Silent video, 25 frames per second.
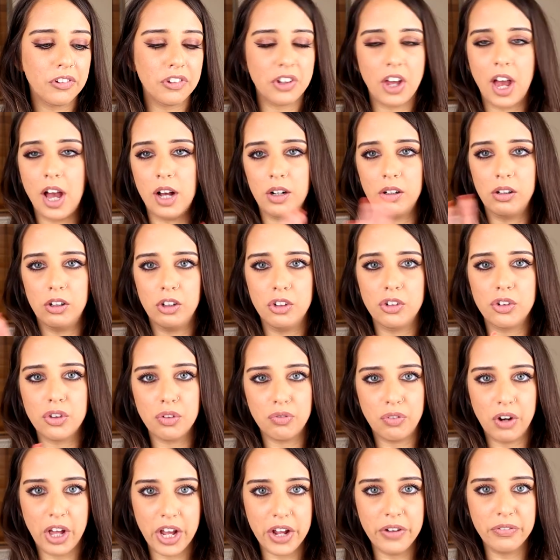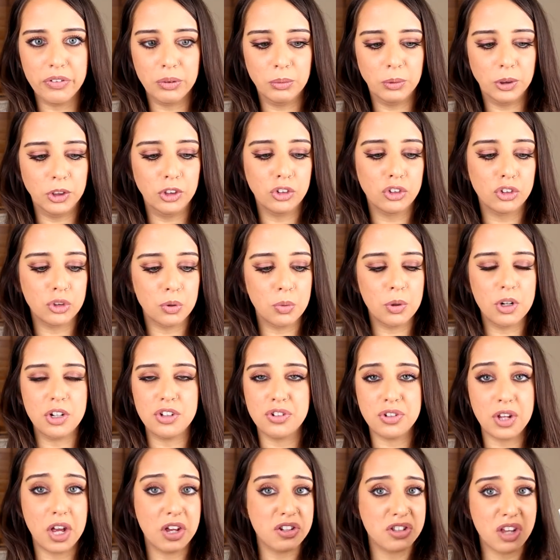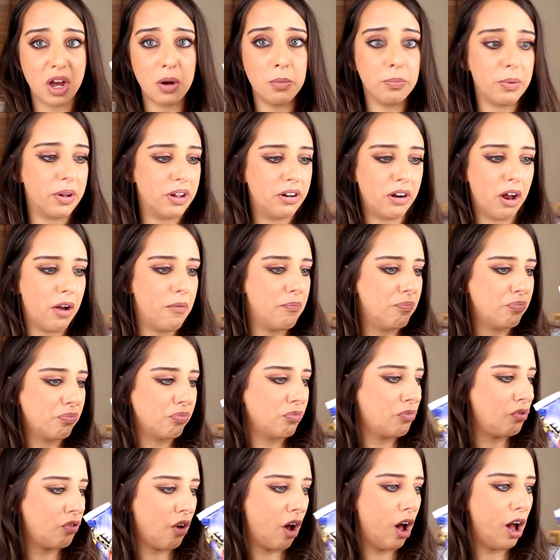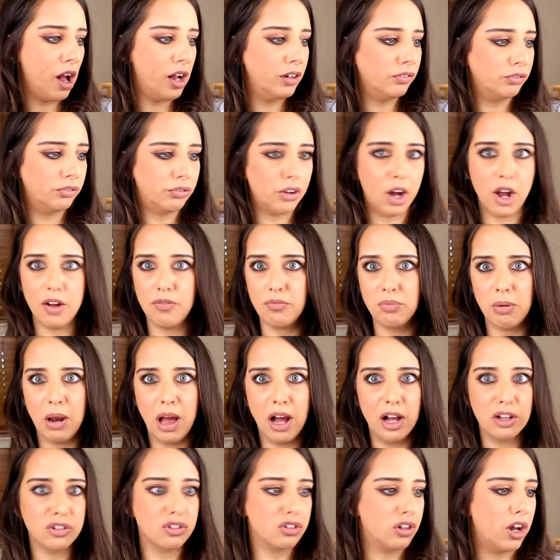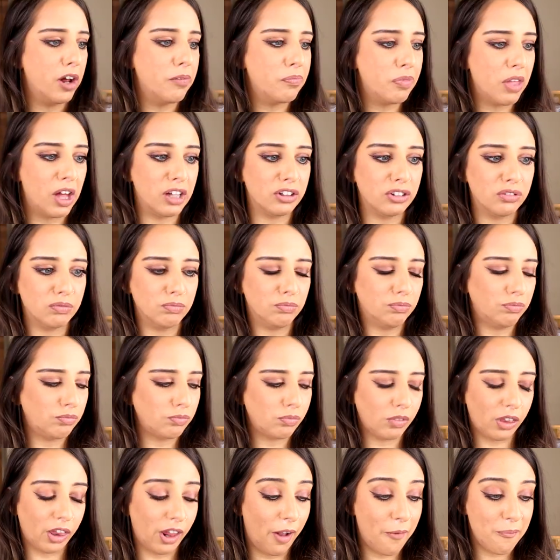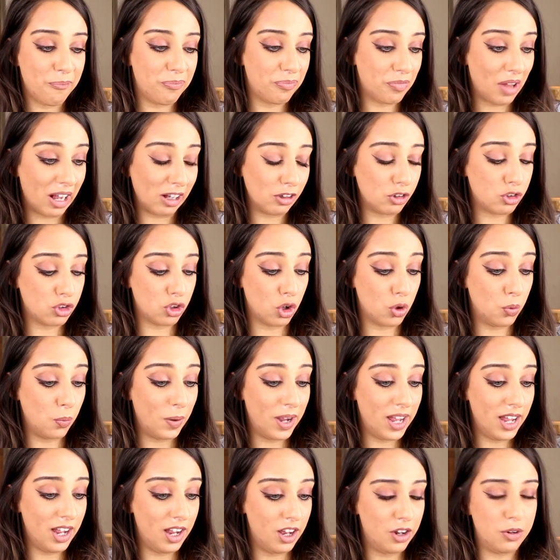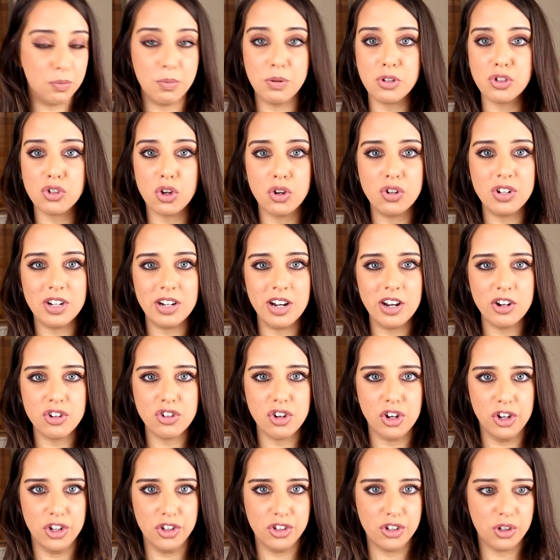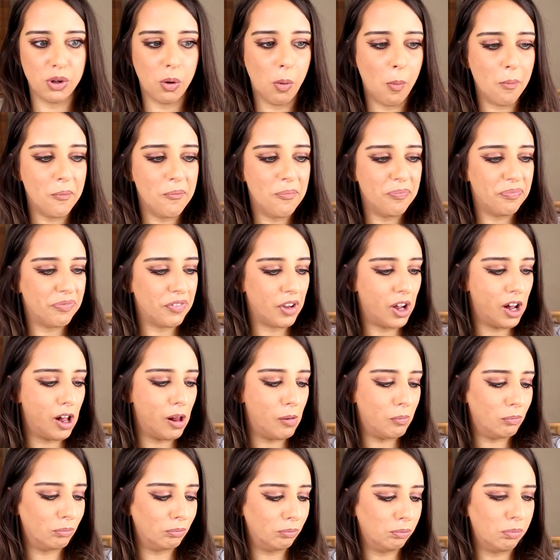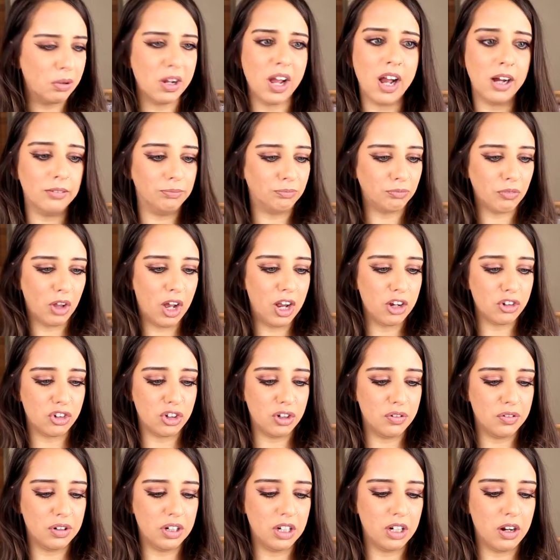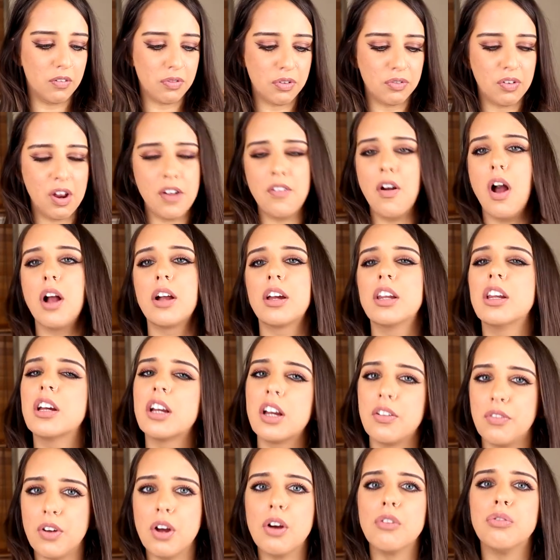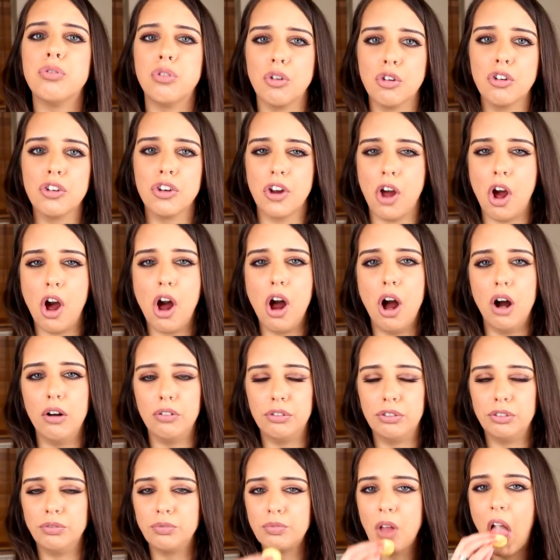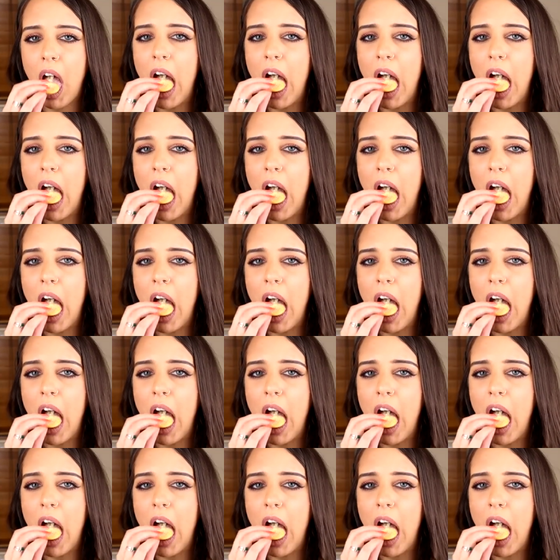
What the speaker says: to how close the flavour was to what it says, that would be like five plus. Like that's so weird, but so delicious. But yeah, I actually really love the flavour. I'm going to give it a 4.5.